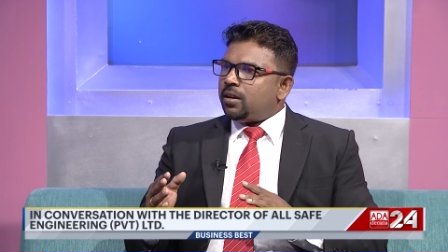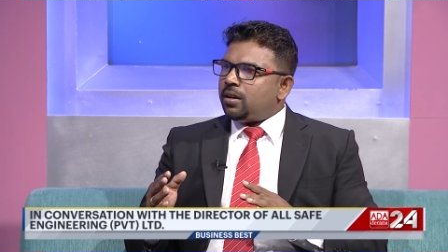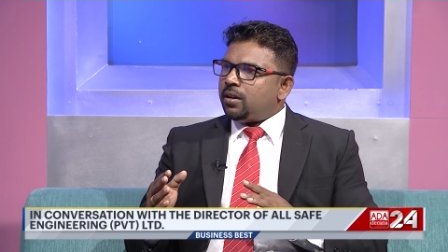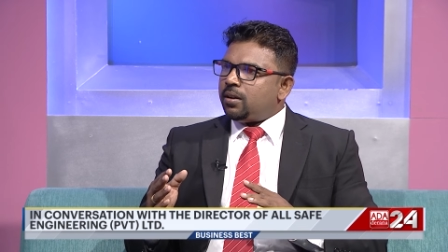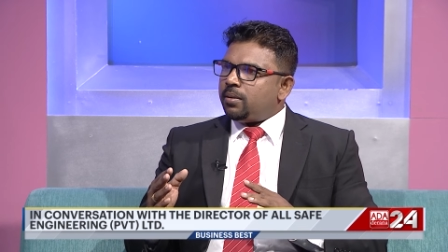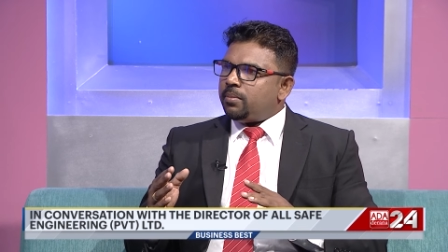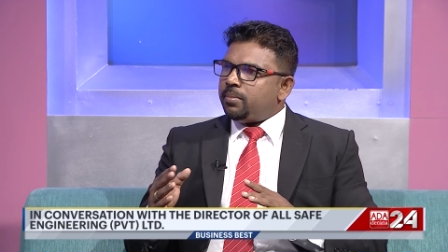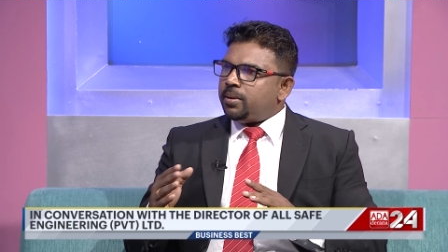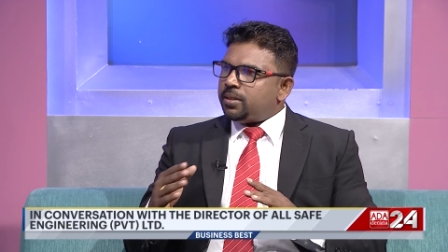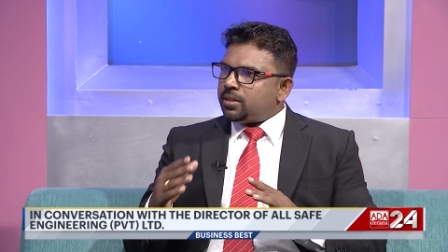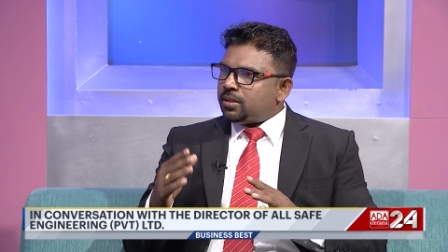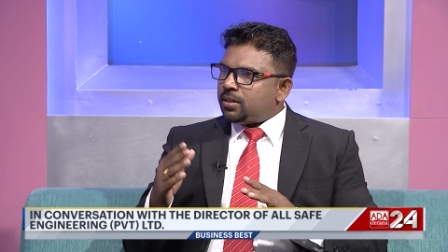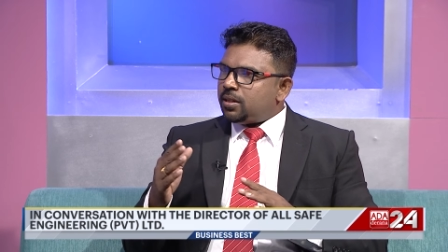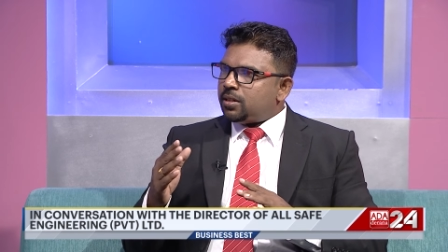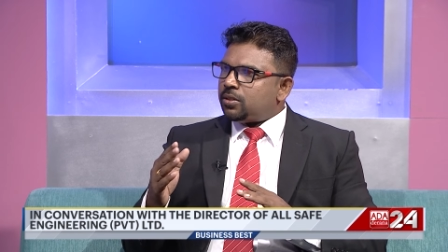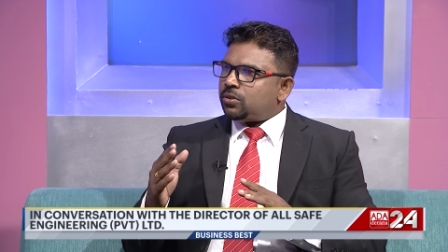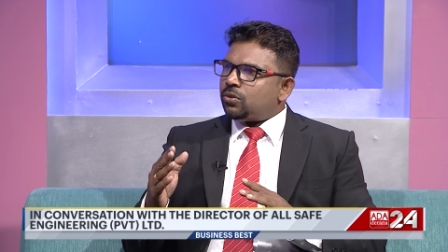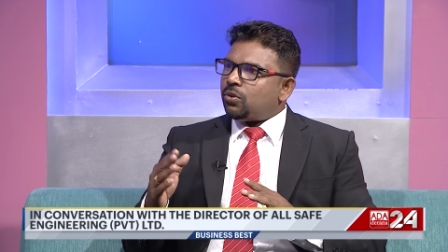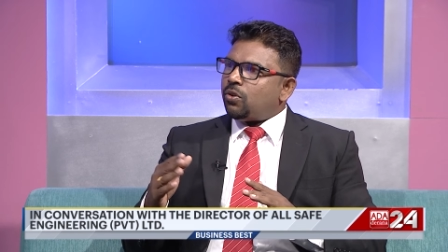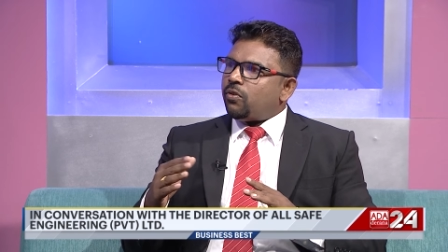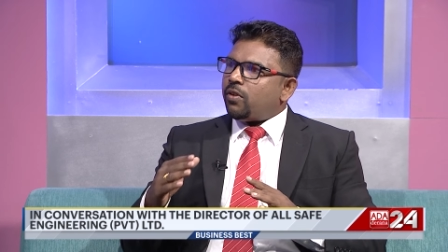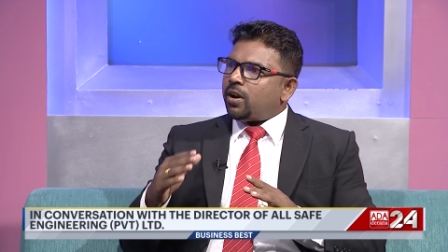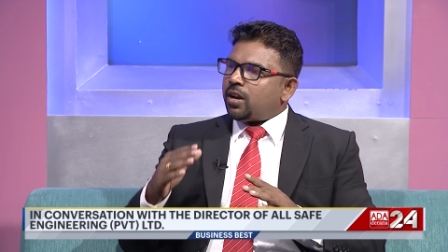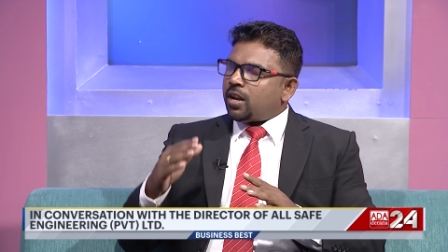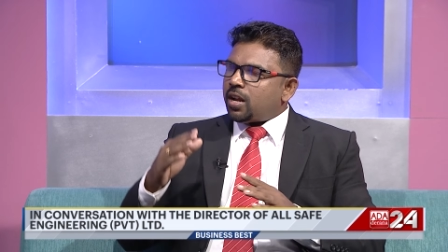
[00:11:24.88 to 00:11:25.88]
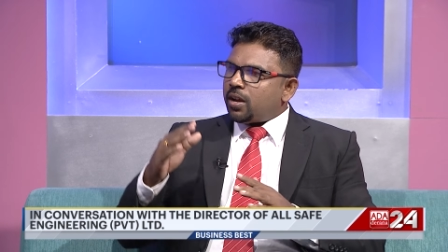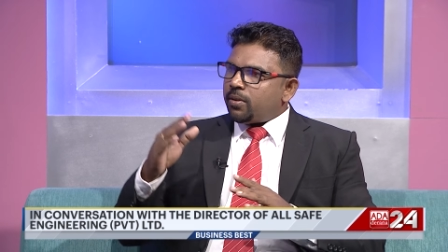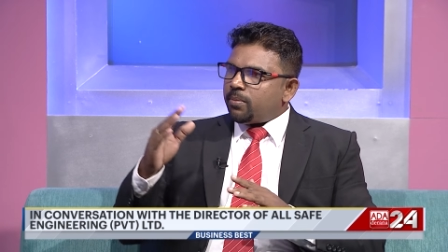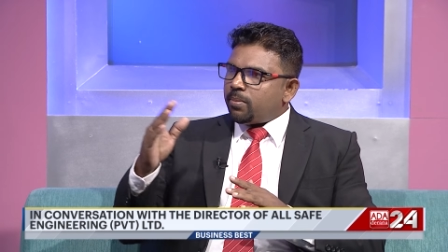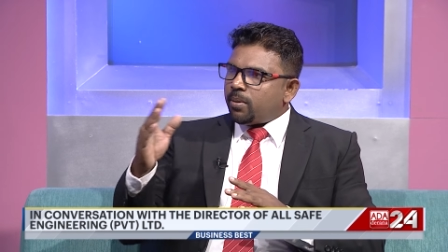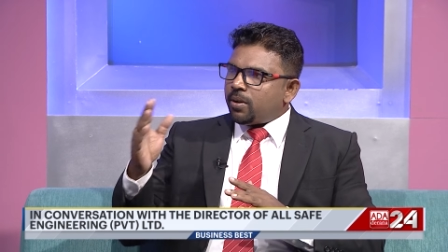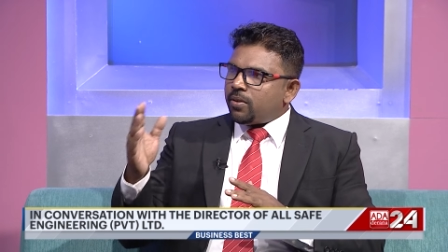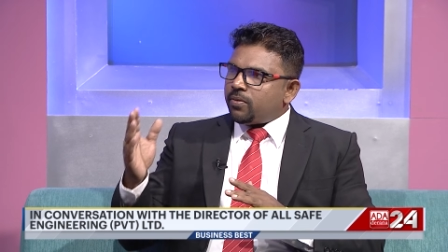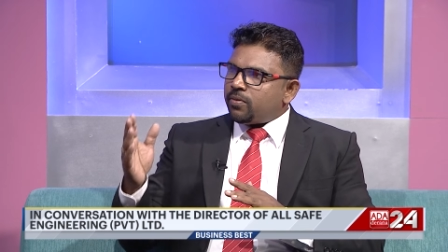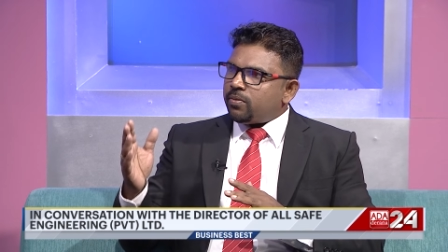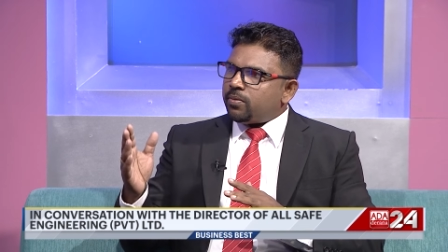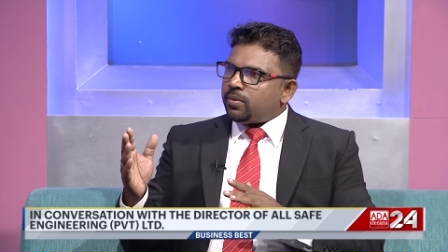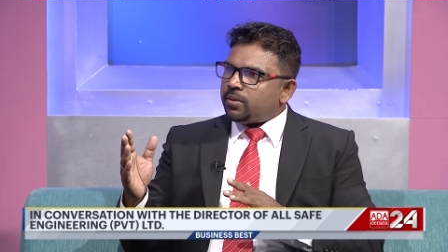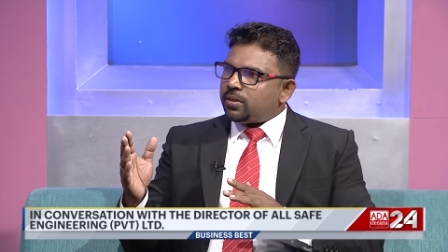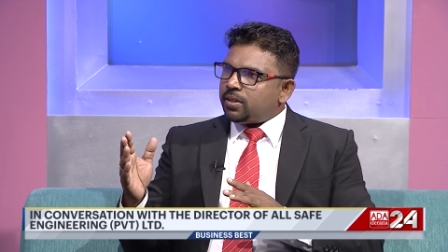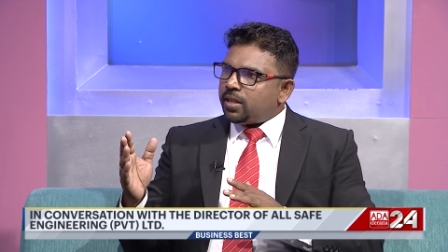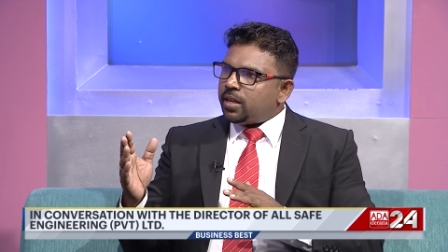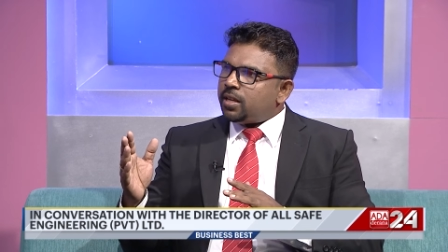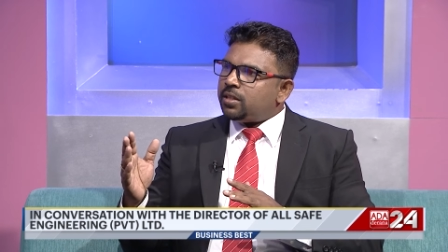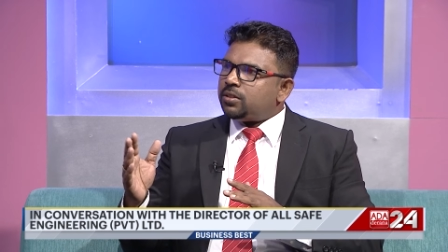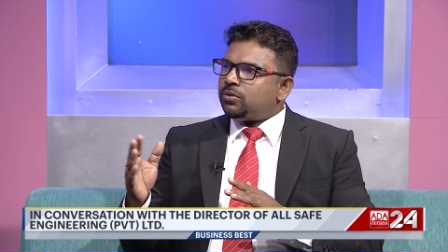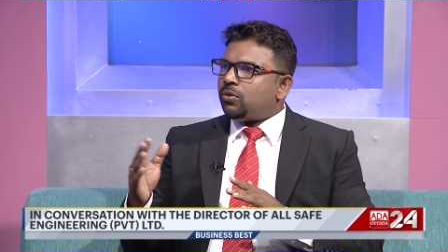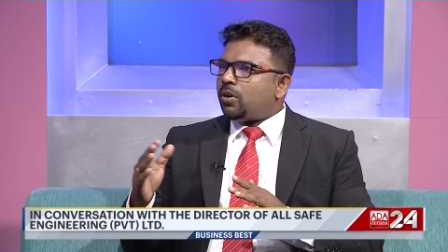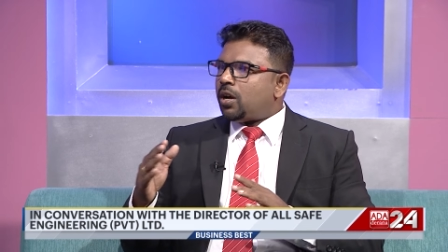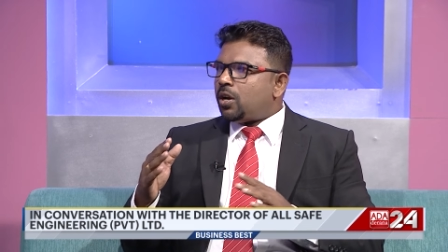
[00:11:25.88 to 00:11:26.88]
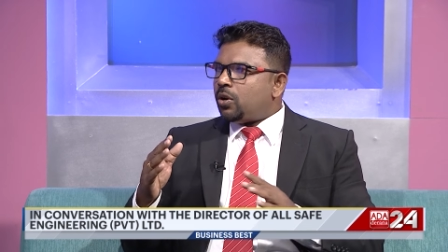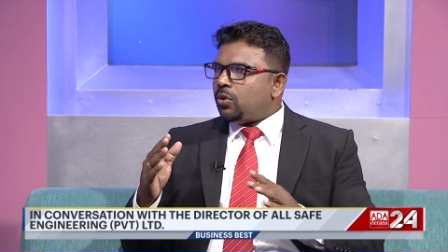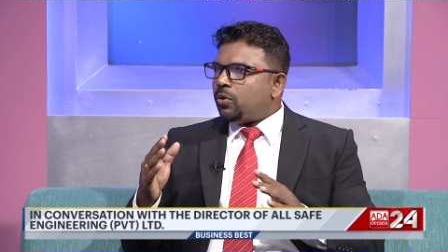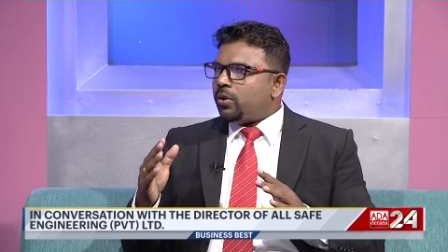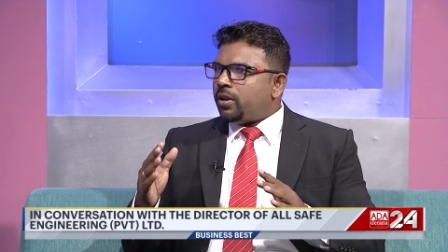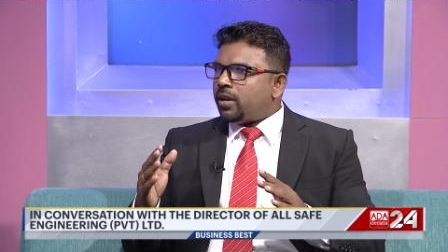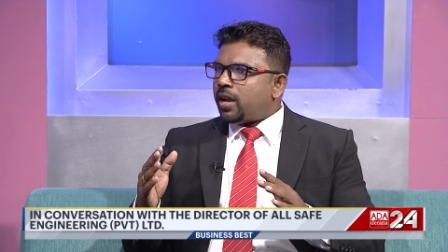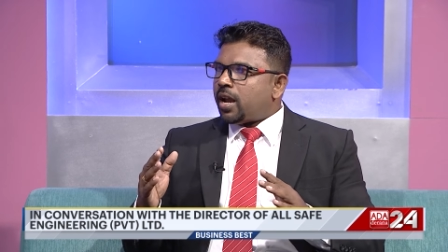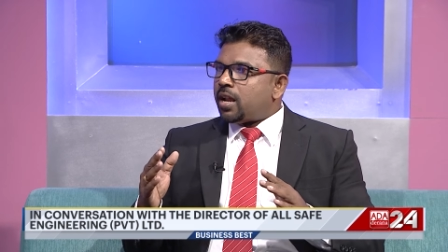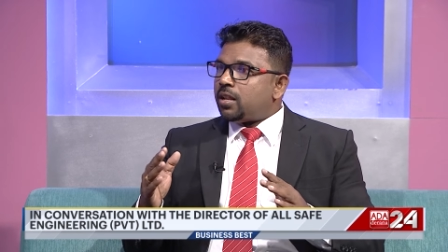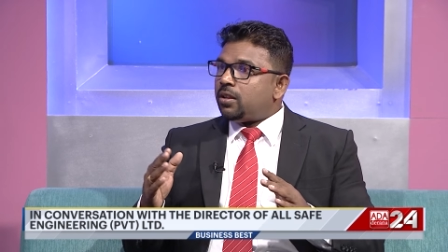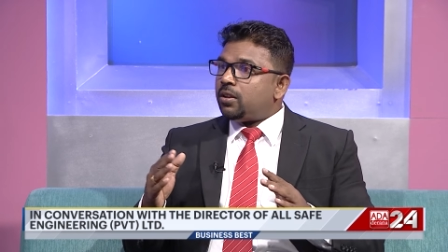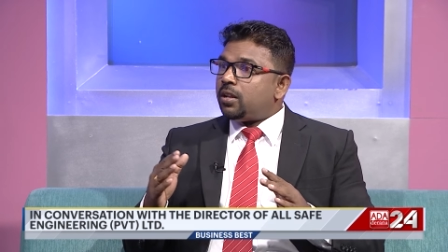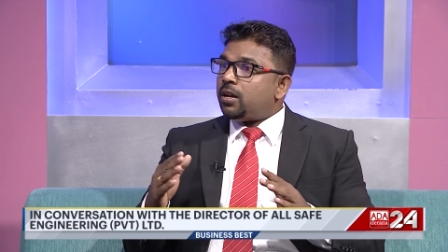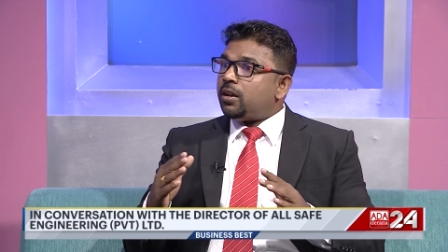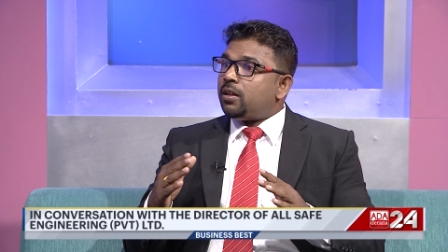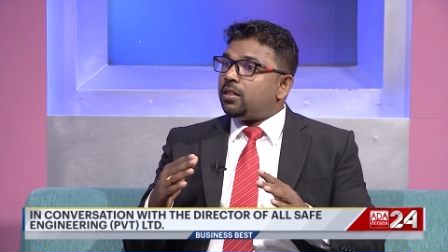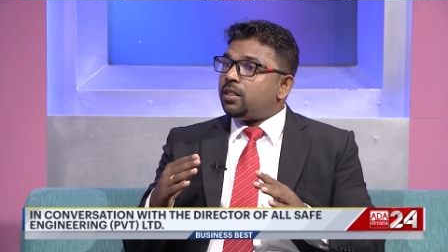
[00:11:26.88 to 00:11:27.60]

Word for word: business or what type of things you are doing and mm.